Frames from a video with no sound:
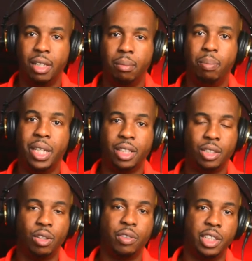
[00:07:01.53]
based
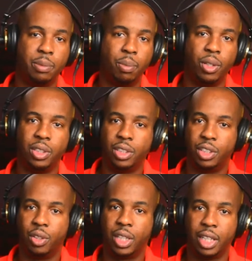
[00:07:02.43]
on the responses
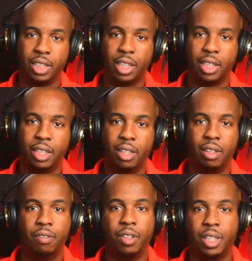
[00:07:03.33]
you're getting
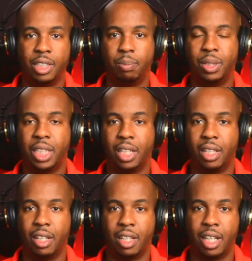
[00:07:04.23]
for this
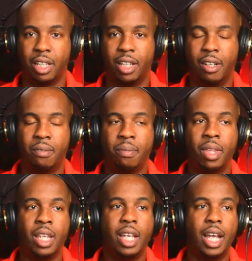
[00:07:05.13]
particular thing.
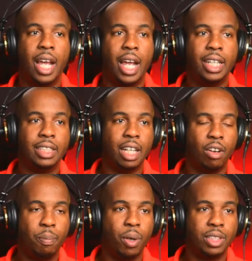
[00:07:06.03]
Is there
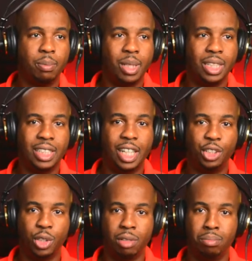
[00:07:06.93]
a possibility that
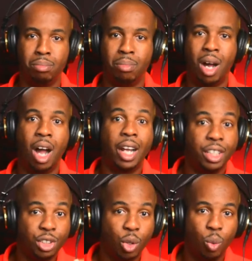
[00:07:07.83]
you could
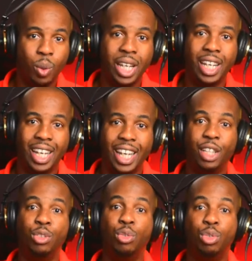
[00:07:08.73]
market your way
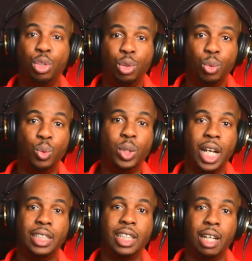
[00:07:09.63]
into
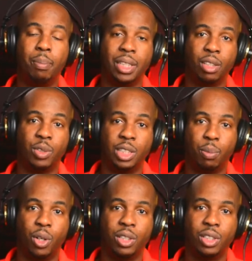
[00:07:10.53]
getting a better
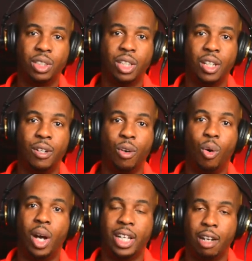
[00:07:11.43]
response?
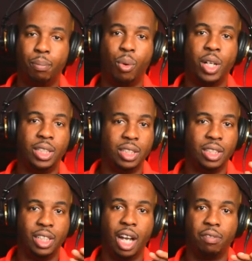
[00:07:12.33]
Or at that point,
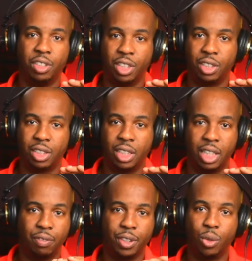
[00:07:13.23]
you have to just
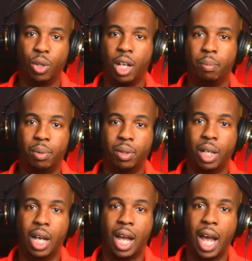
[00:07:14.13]
give it all up
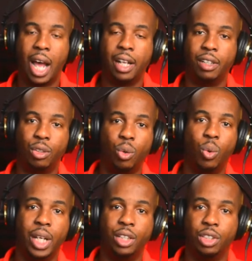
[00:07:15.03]
and go
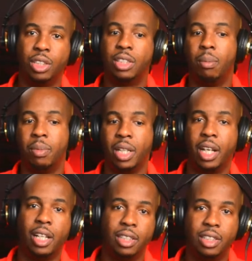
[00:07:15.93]
into something
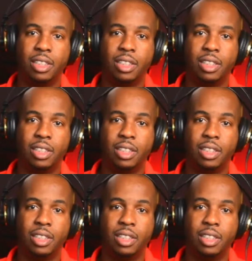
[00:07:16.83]
else?